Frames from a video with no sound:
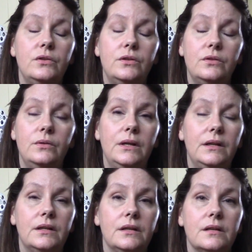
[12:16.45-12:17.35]
You do
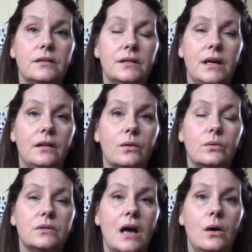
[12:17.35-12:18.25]
need to take
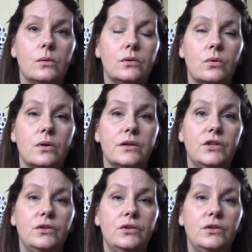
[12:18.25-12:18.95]
those outdoors.